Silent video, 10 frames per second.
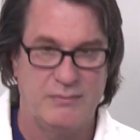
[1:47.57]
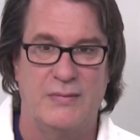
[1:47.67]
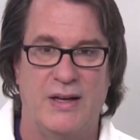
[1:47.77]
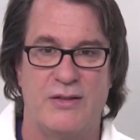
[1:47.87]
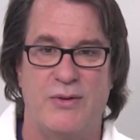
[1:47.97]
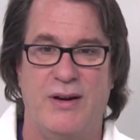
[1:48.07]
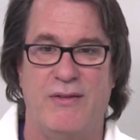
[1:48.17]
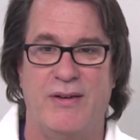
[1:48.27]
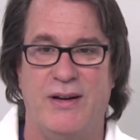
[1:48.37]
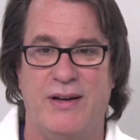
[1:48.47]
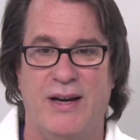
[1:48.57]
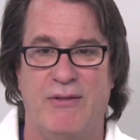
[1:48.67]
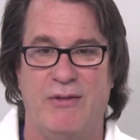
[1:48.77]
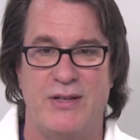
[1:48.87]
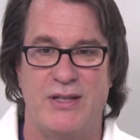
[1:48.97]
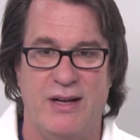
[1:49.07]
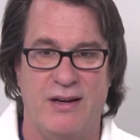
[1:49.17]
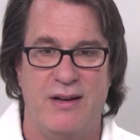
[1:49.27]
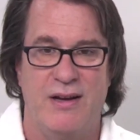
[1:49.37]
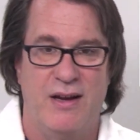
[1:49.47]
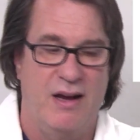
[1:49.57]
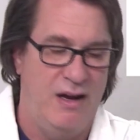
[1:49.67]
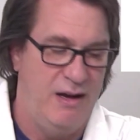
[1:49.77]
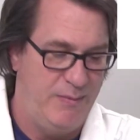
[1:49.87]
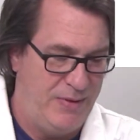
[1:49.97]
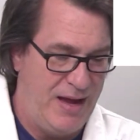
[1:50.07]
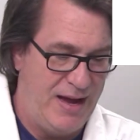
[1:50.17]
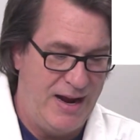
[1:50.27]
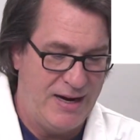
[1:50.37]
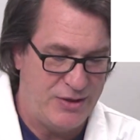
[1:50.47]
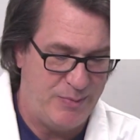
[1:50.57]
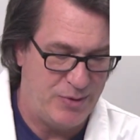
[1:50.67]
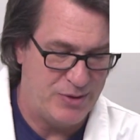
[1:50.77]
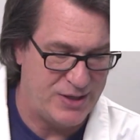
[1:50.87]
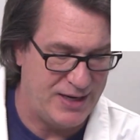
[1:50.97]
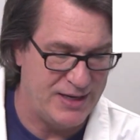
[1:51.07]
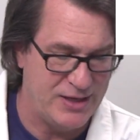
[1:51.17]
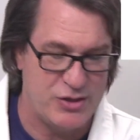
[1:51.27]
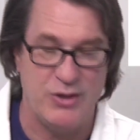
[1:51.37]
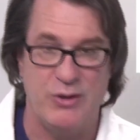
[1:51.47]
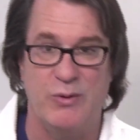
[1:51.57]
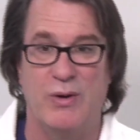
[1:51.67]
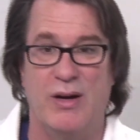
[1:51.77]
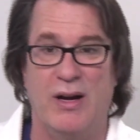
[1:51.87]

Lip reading: that's right over here. You can't really see it. That actually puts it into